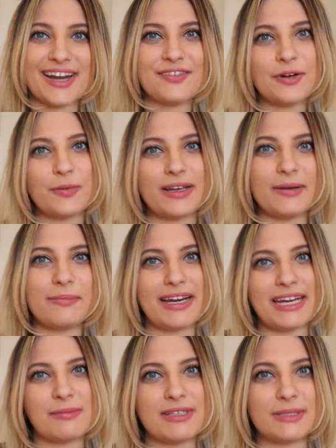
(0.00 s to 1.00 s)
Hi everyone, my
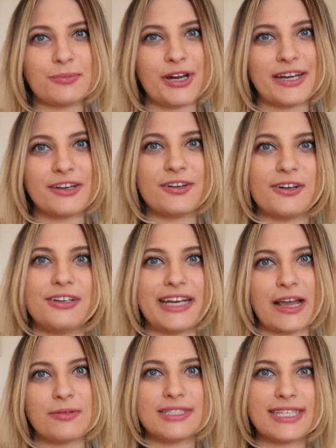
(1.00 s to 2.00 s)
name is Breanne
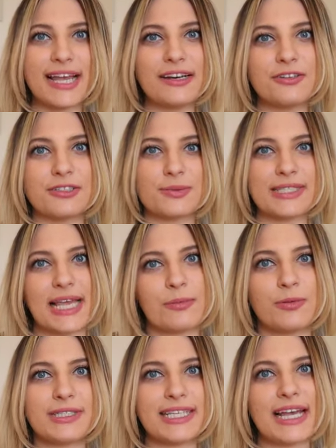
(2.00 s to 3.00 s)
and I was diagnosed with
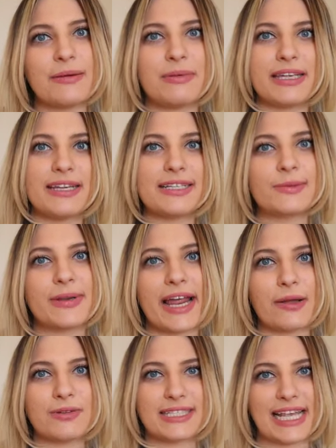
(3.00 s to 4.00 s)
type 1 diabetes when
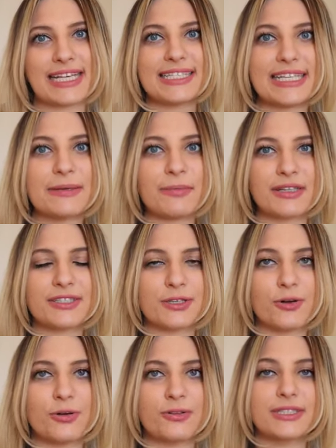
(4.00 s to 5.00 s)
I was 18 months
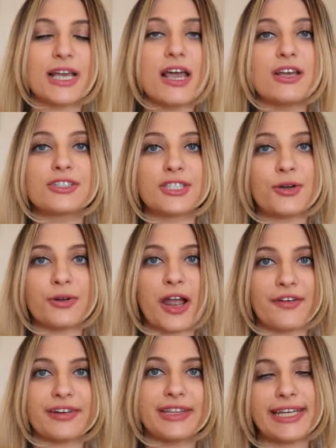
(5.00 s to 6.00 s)
old. So
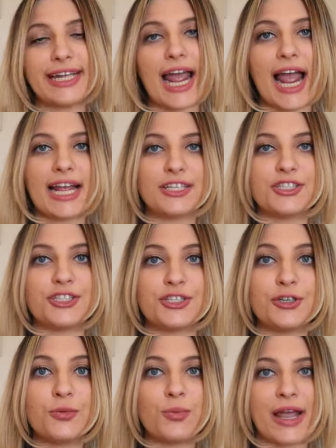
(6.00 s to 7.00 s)
currently I
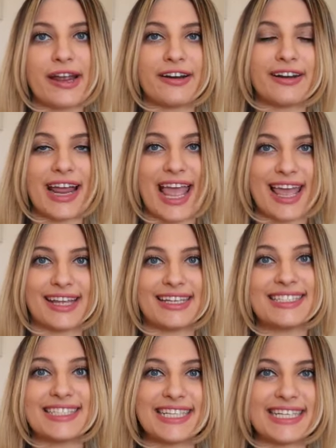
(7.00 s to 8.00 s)
do wear
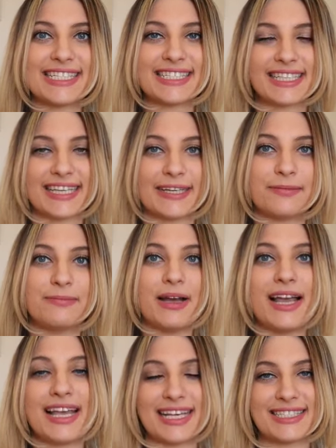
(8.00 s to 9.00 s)
a T-Slim
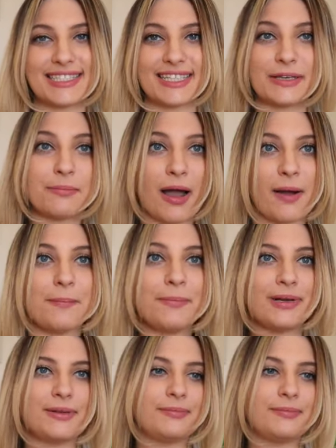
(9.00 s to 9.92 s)
insulin pump.